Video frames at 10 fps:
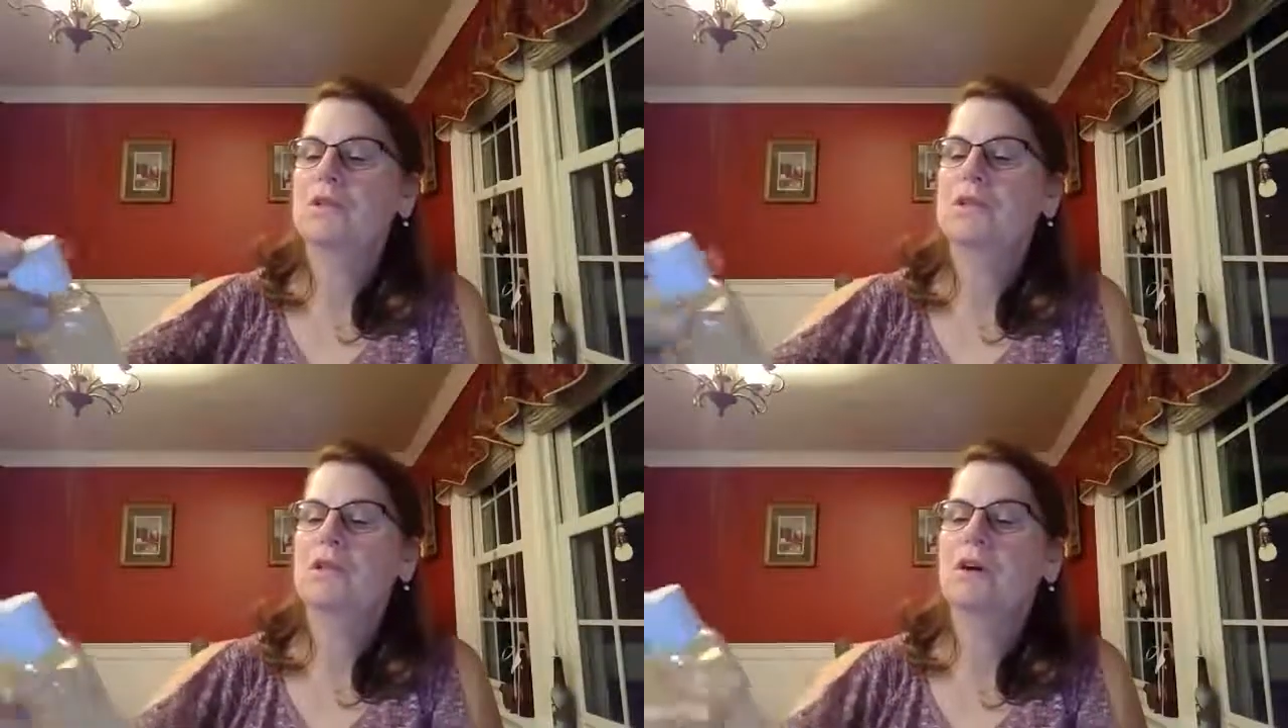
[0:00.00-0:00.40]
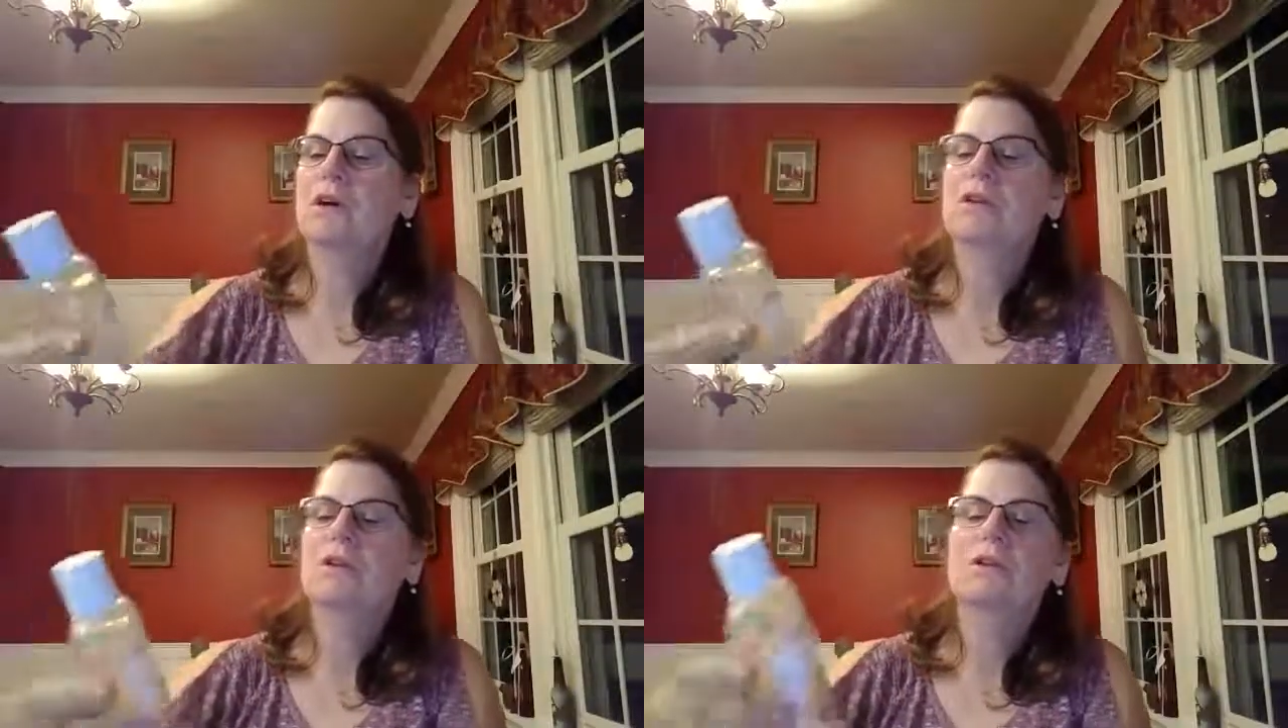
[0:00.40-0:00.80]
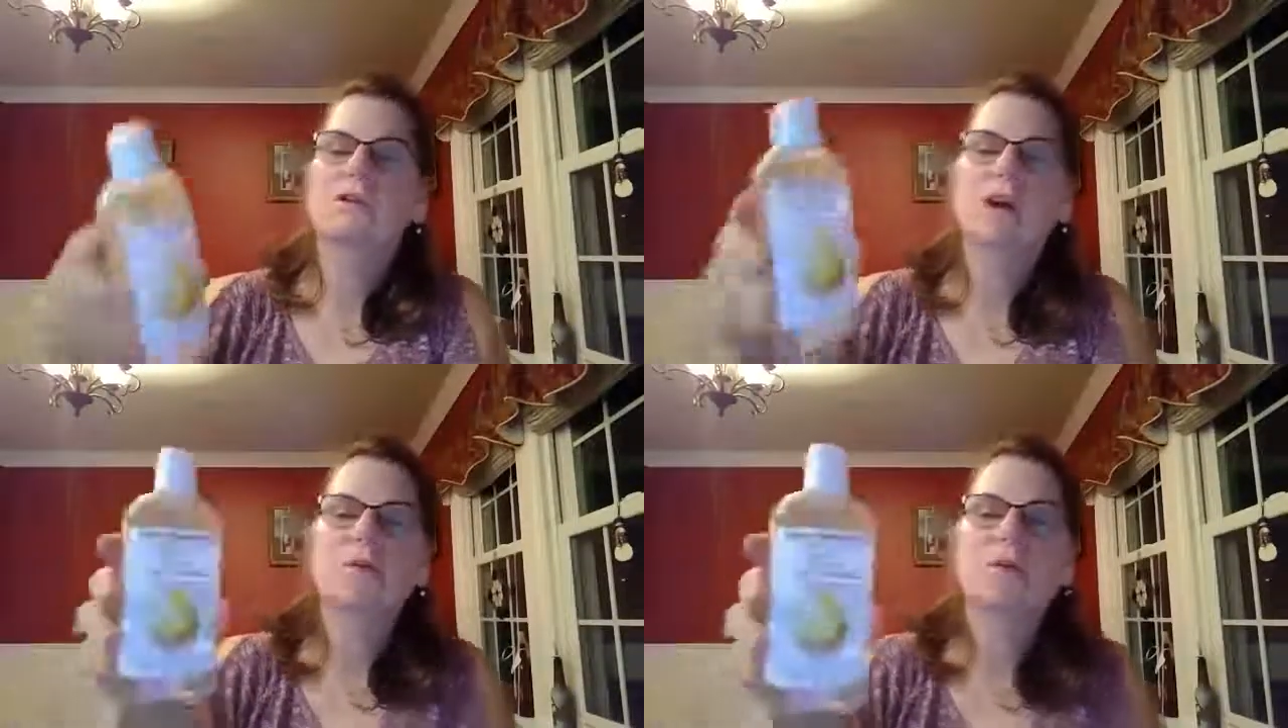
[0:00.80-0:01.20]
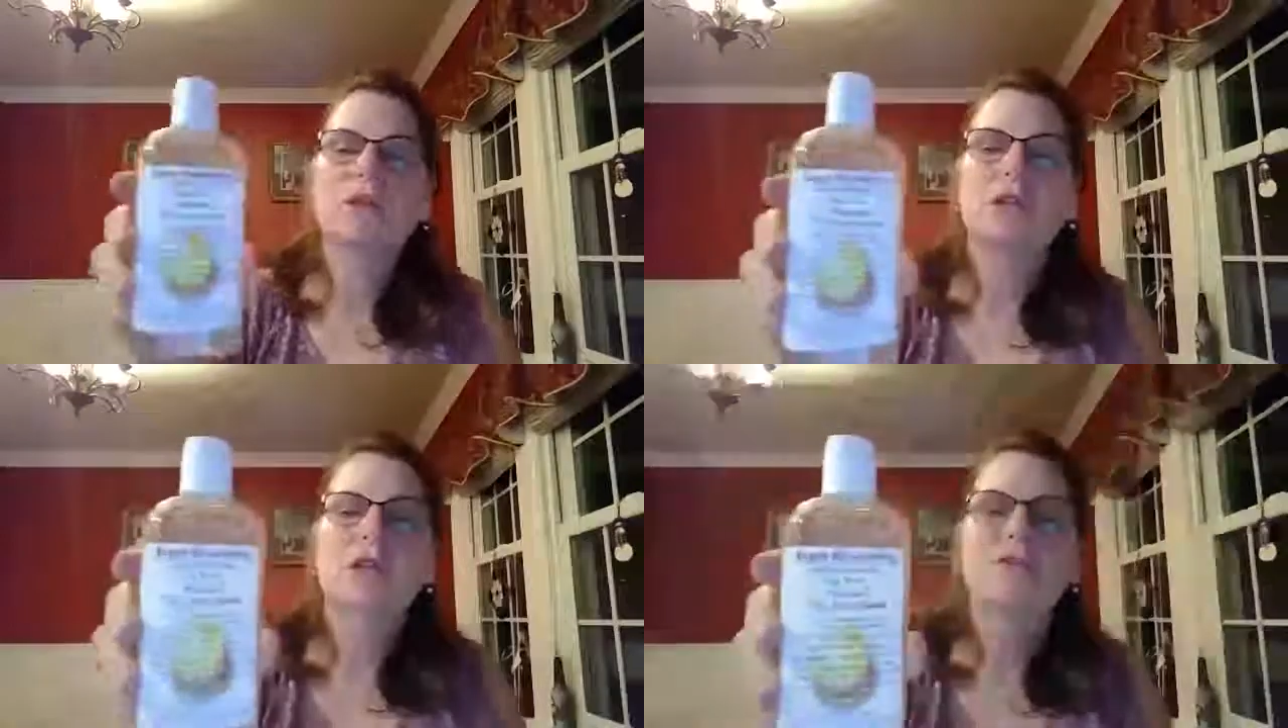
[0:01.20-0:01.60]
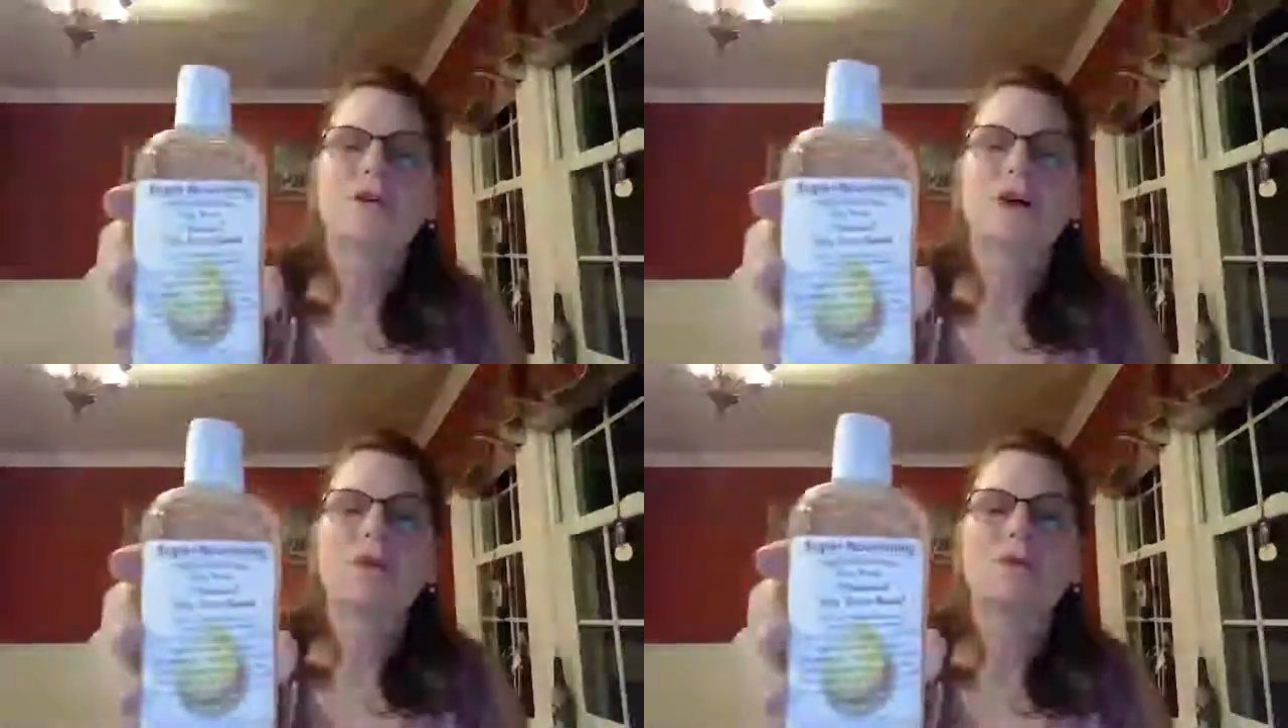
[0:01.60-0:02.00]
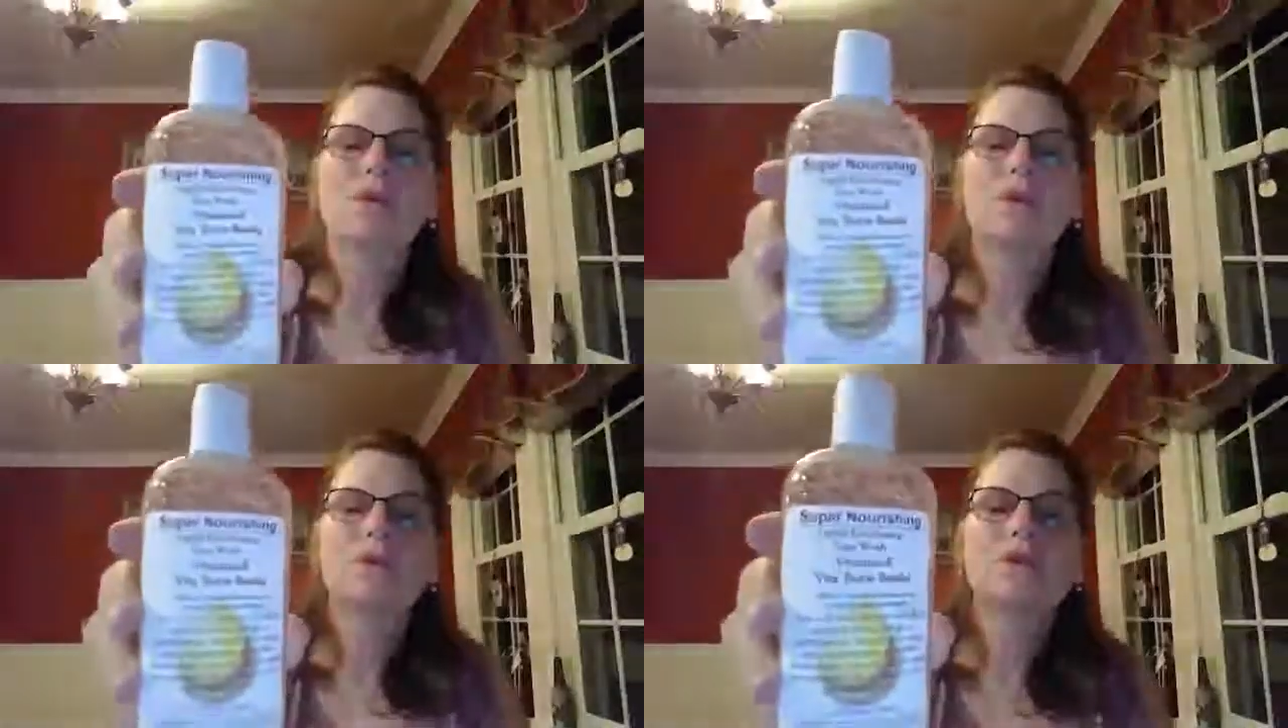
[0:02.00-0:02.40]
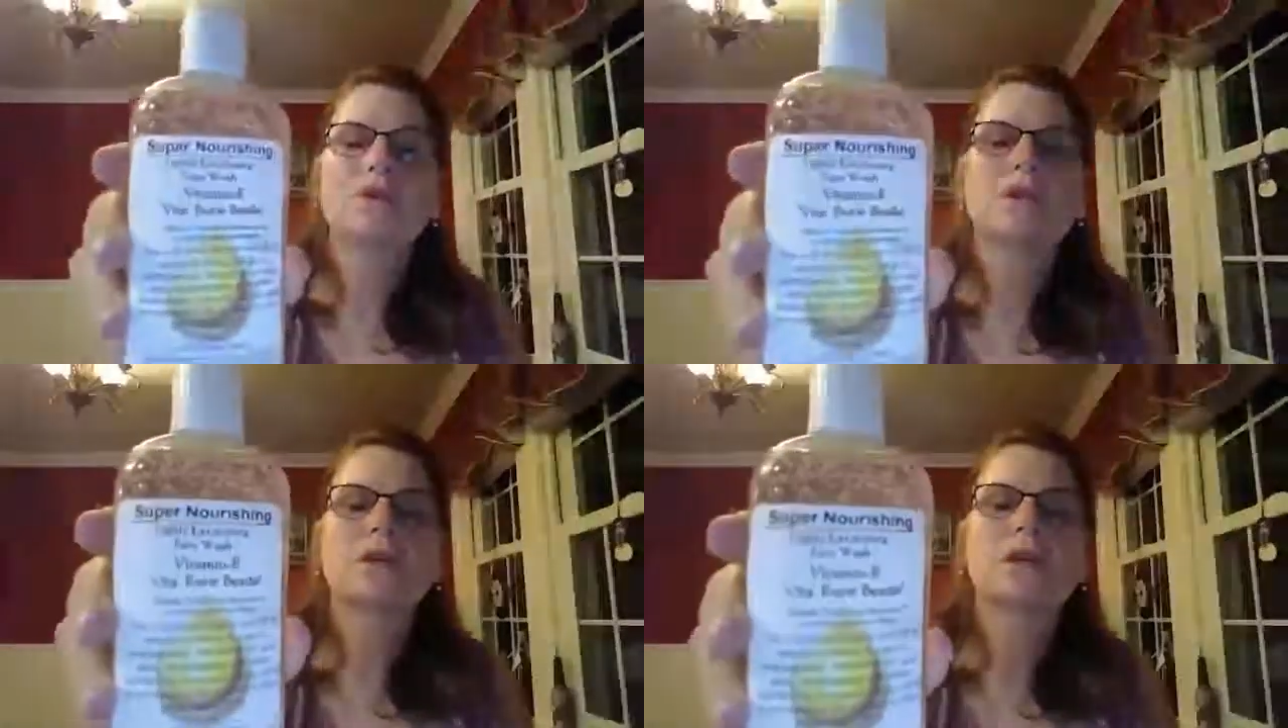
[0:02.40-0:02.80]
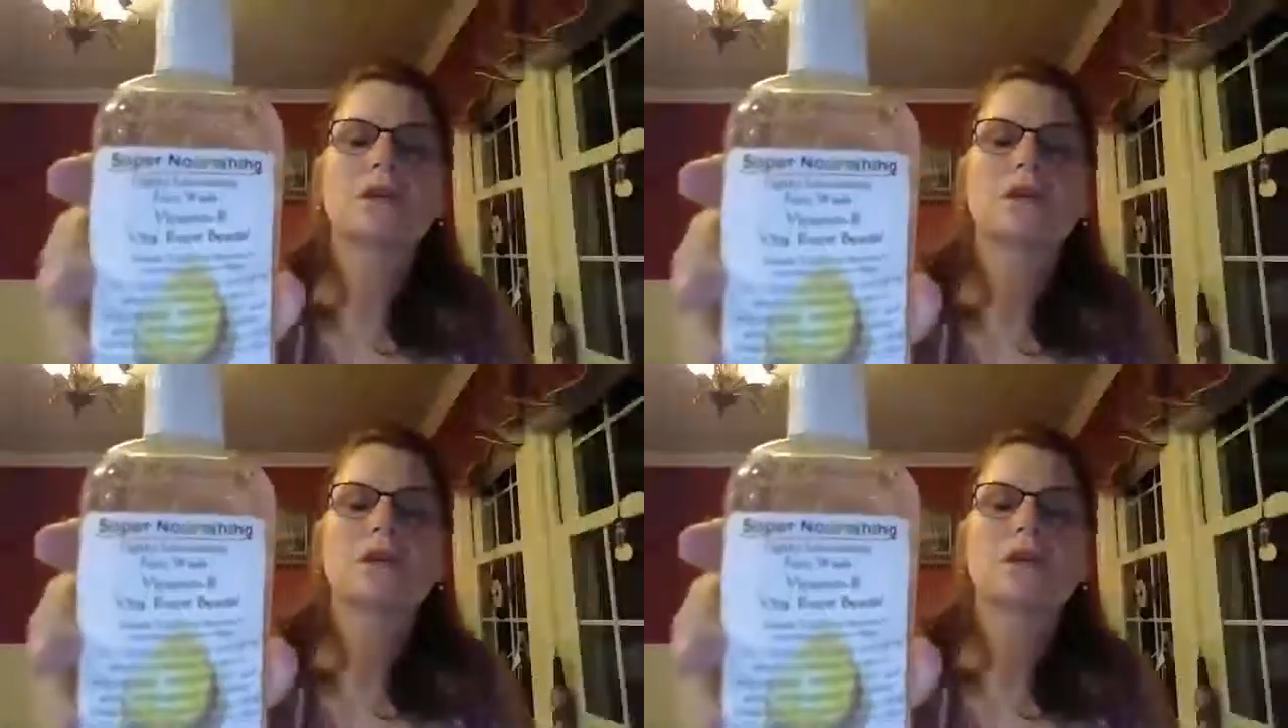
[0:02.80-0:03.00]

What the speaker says: It's called the Vitamin E Vita Burst